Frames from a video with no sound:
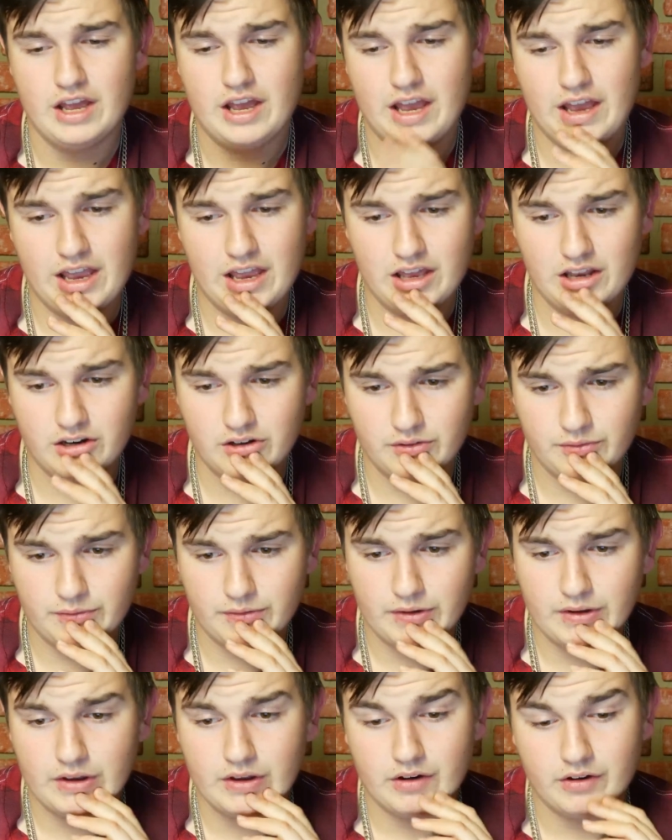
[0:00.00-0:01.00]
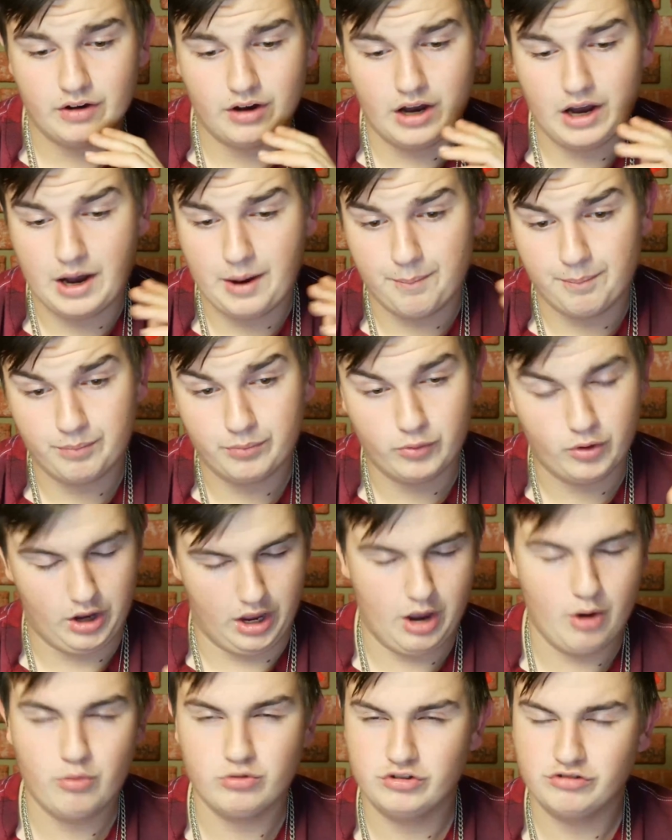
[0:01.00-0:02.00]
And
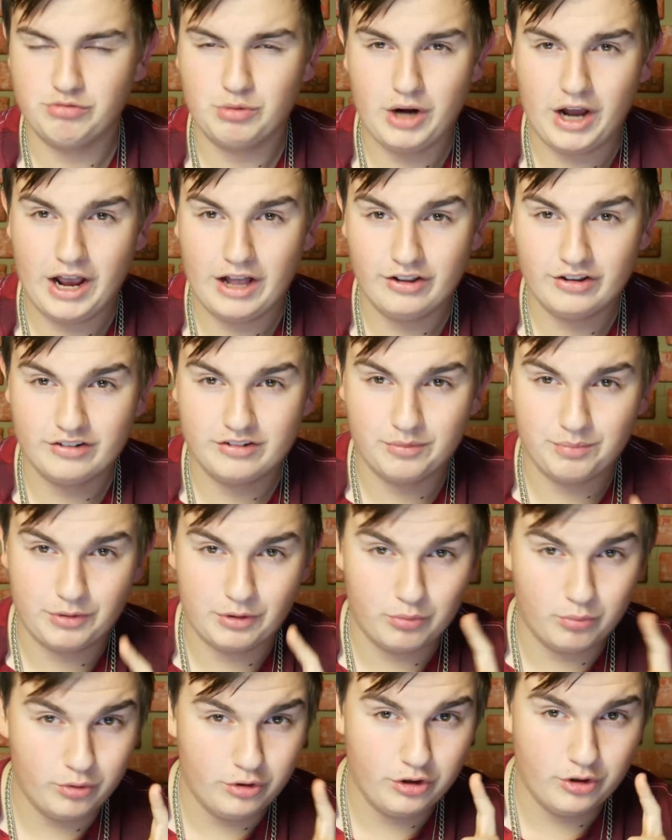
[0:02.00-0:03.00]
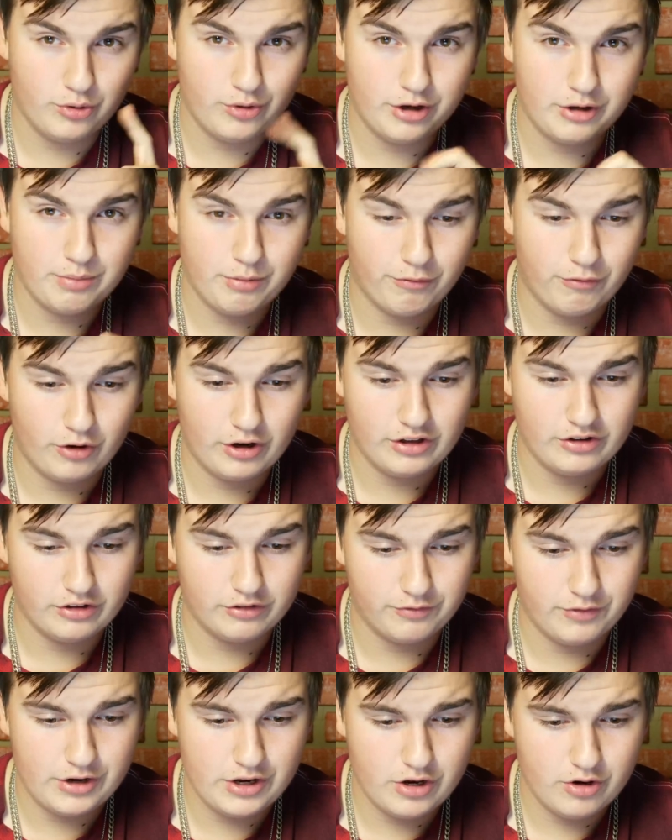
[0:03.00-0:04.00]
I would just want to highlight something really quick before I end this
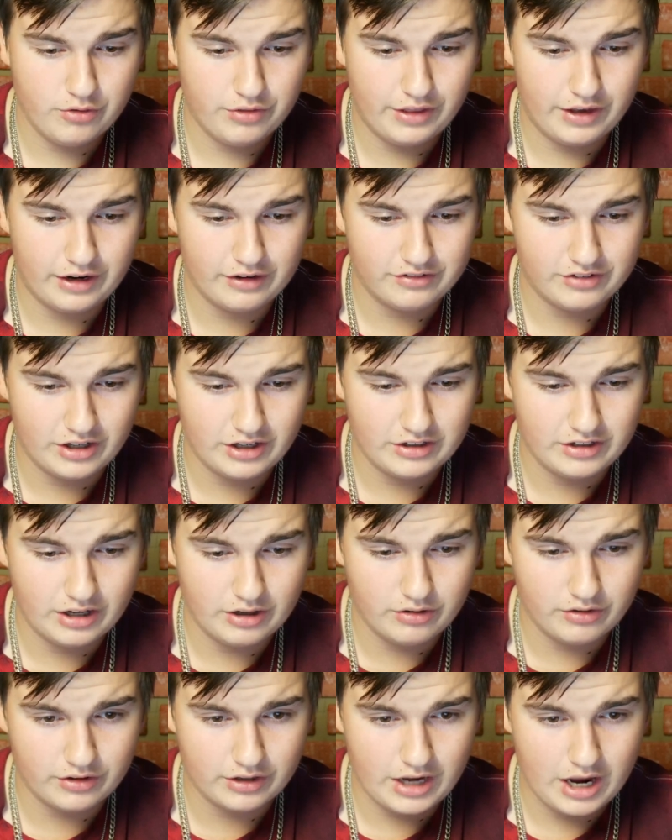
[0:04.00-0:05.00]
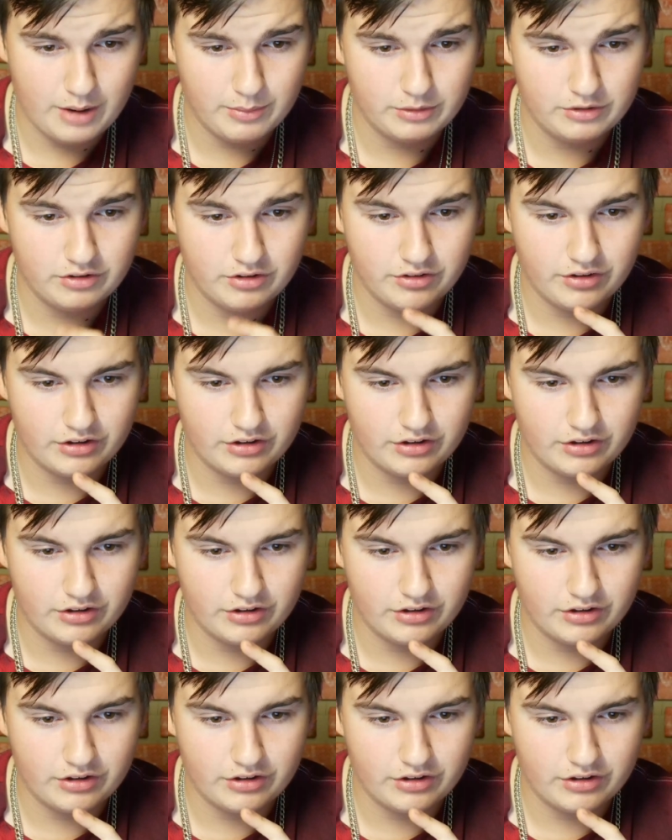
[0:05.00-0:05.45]
video that I saw down in the comments here.